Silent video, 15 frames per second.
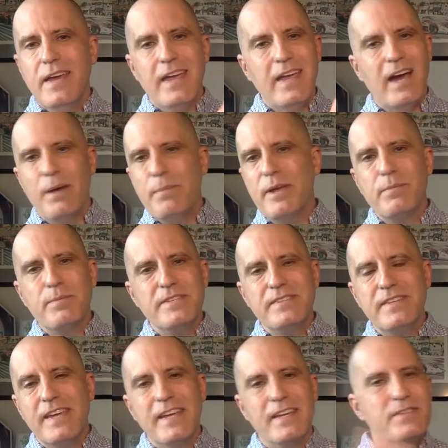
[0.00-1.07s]
hey, I make
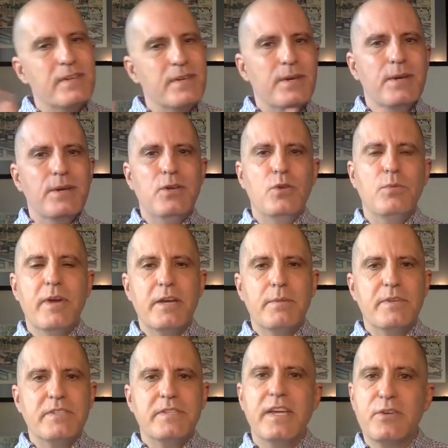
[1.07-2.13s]
mistakes, you make
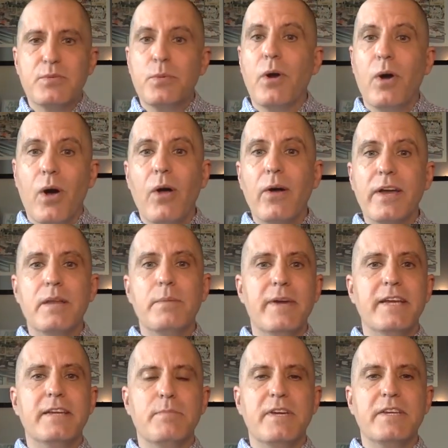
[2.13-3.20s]
mistakes, we're all going to
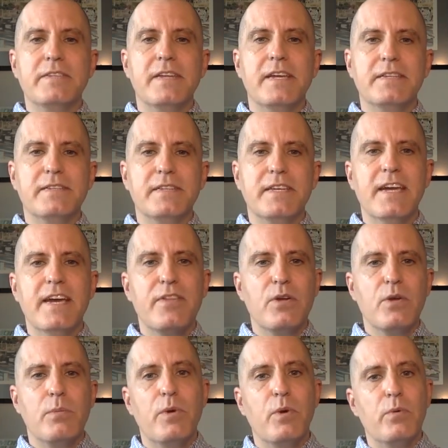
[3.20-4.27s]
make mistakes
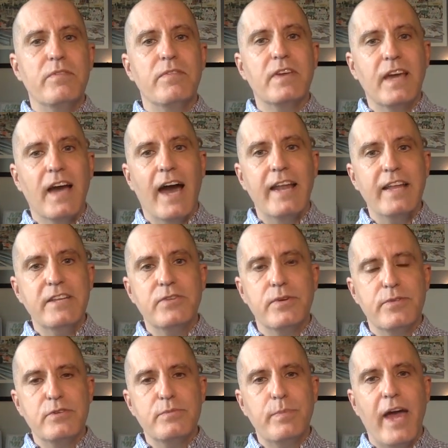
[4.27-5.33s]
together, but we've got each
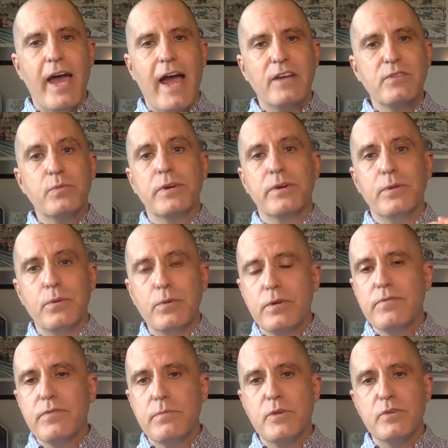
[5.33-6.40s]
other's backs. We're going to
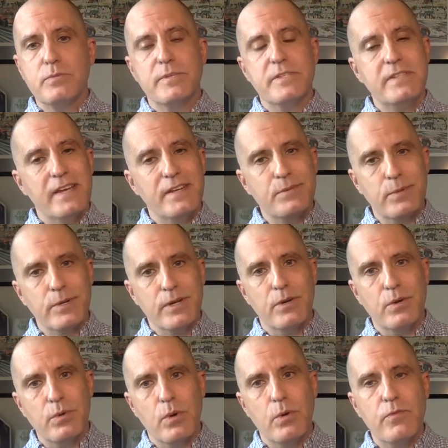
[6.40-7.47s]
learn from those mistakes and we're
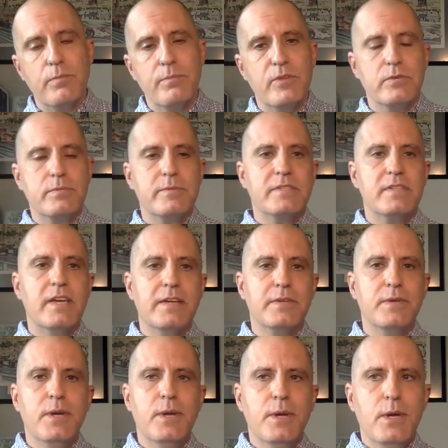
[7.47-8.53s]
going to grow from those mistakes.
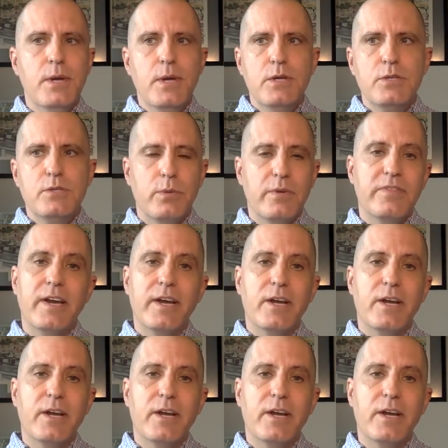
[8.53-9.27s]
So we've